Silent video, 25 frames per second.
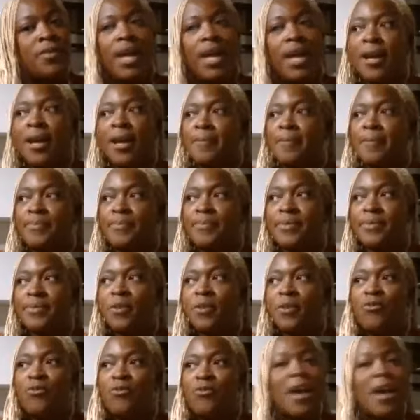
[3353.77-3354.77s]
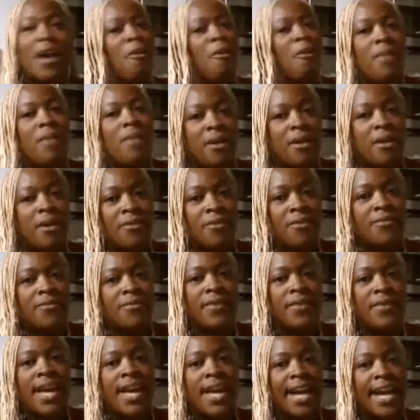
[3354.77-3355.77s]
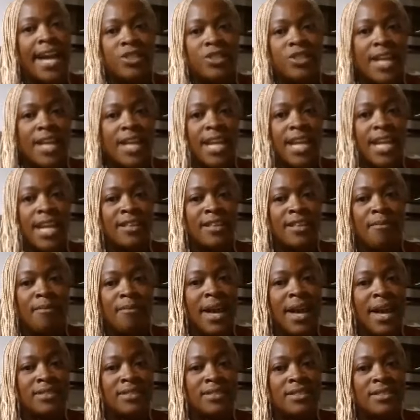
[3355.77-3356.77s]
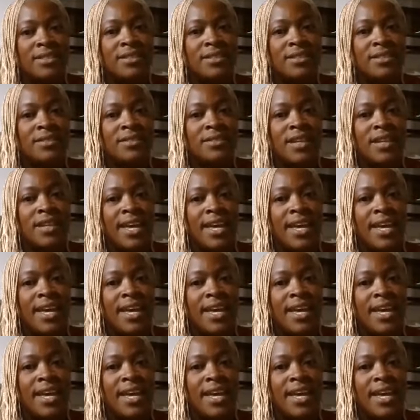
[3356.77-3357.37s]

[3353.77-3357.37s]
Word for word: um, realm of educating the masses.